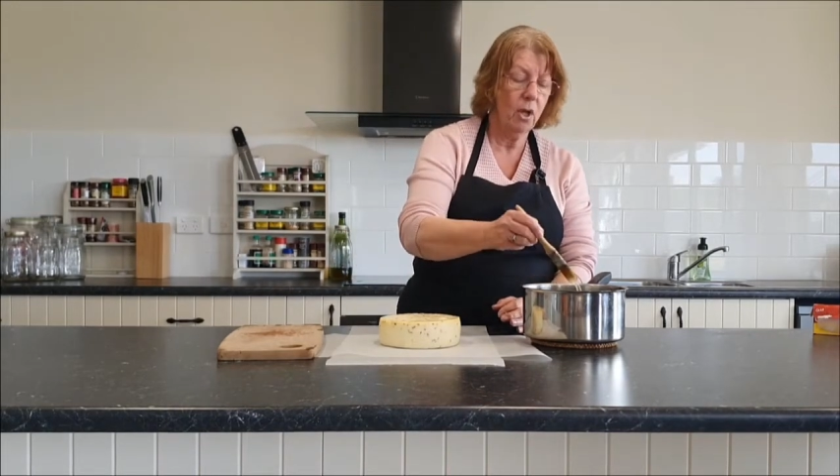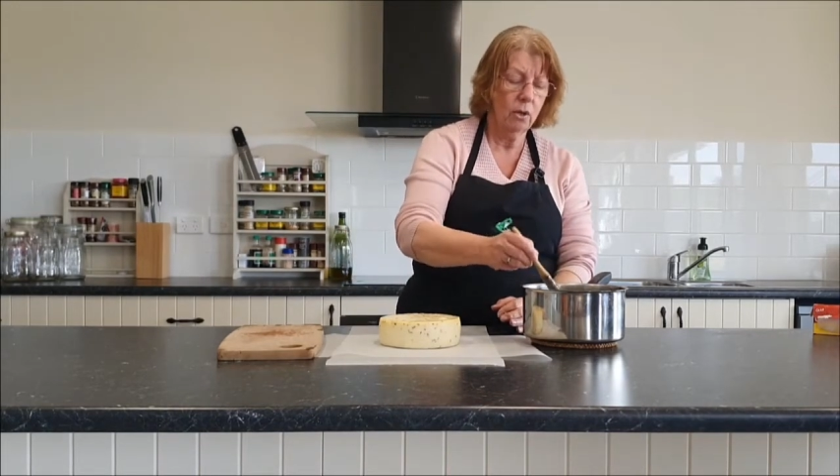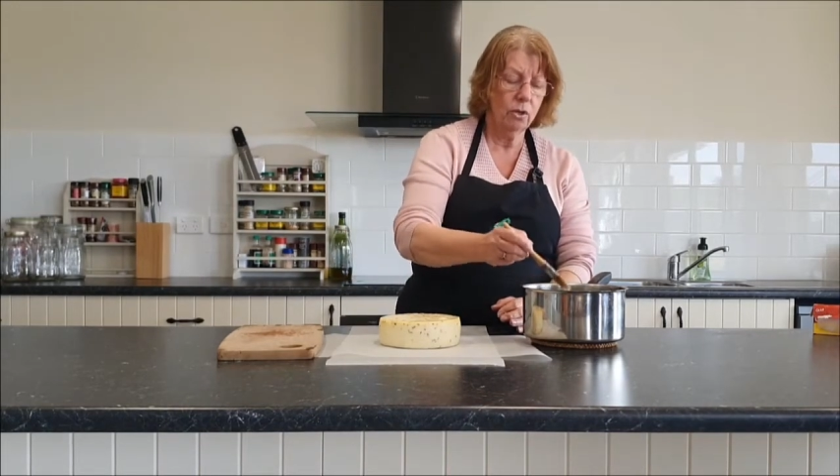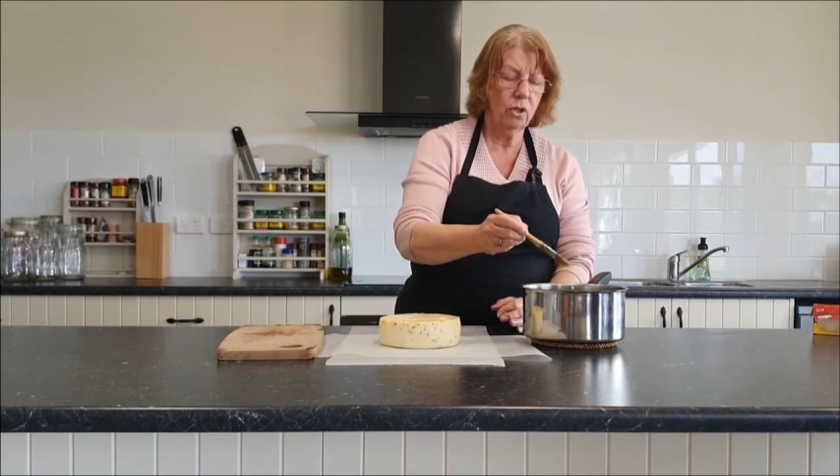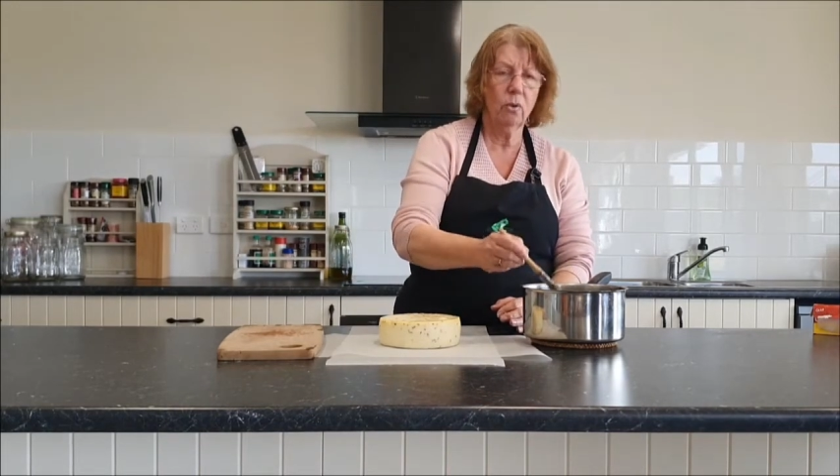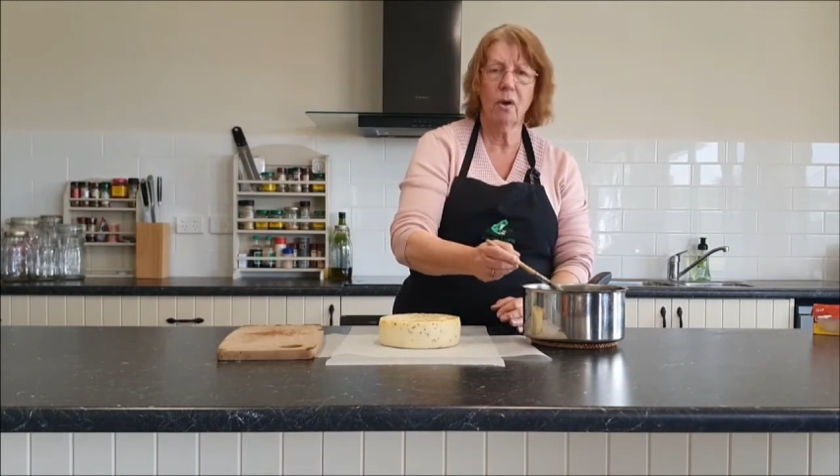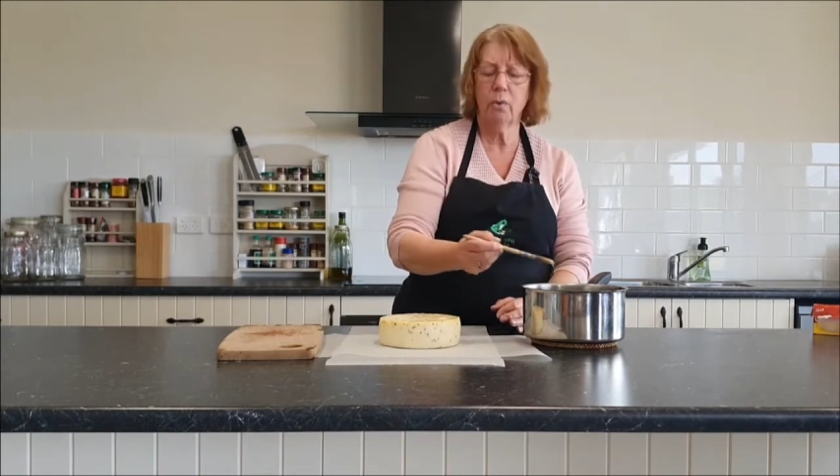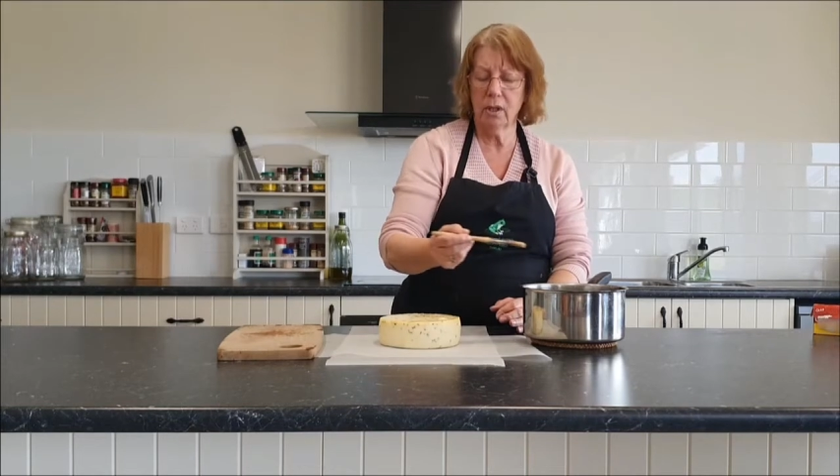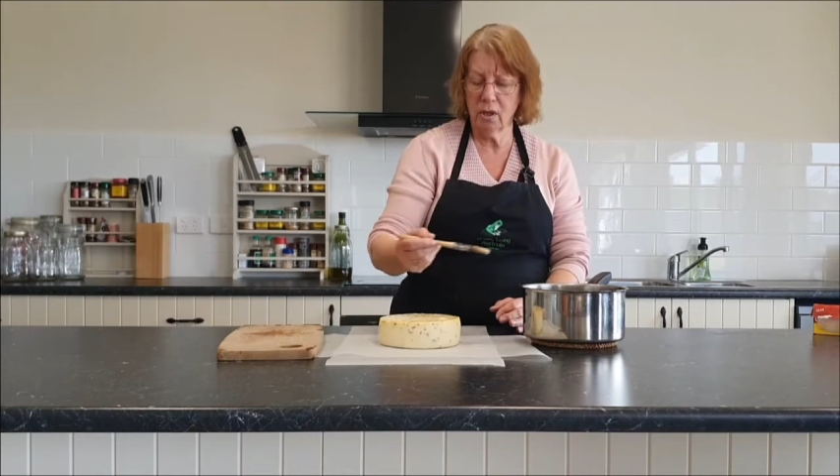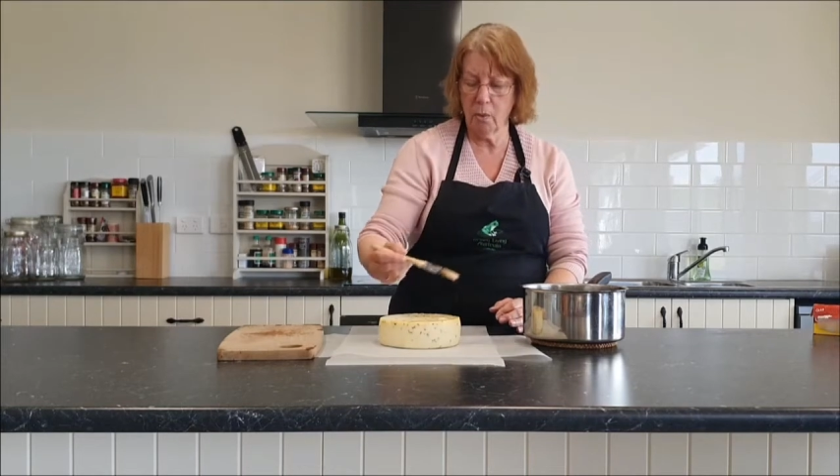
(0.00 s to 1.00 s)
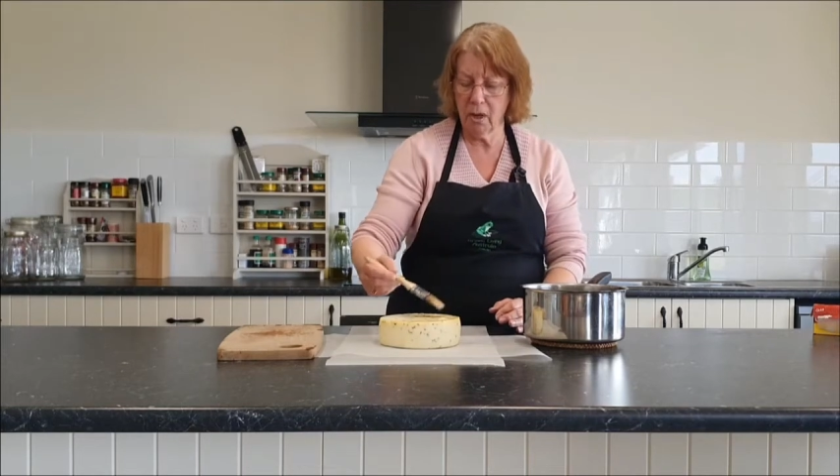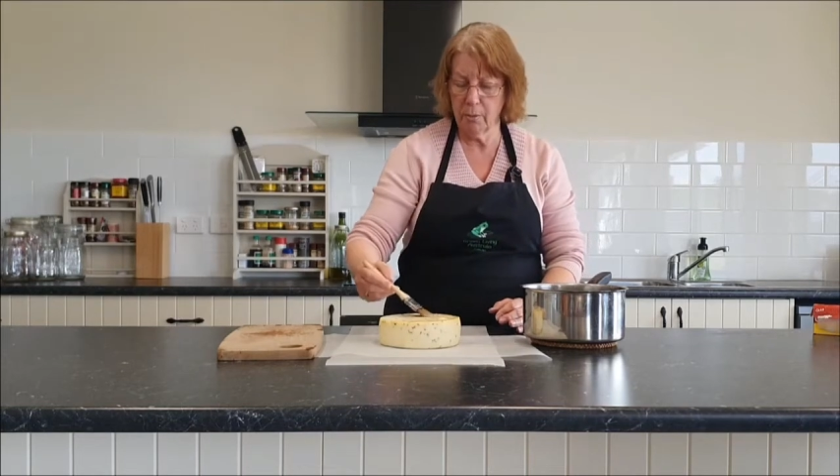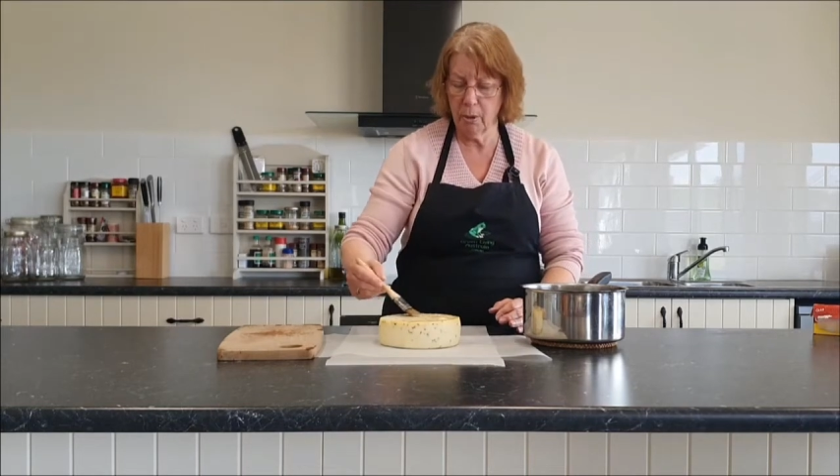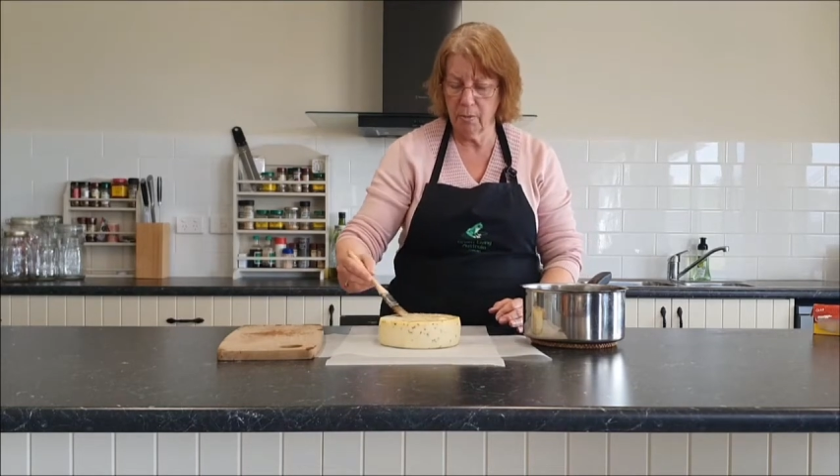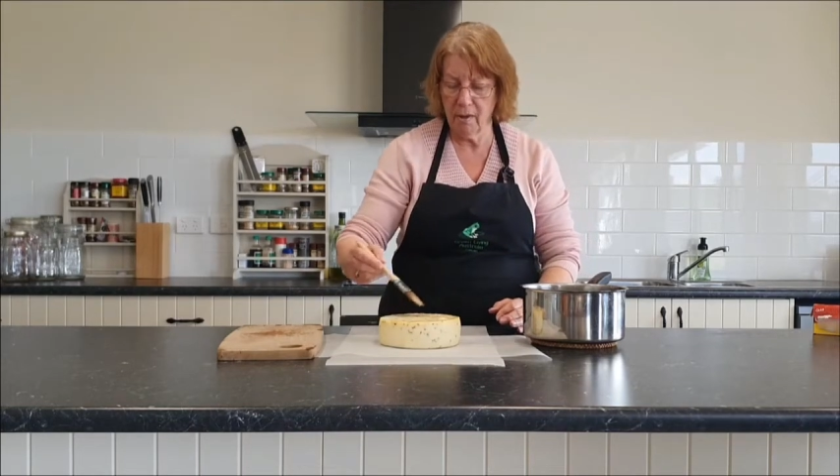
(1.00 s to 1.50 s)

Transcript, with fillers: Two, I really don't want to put my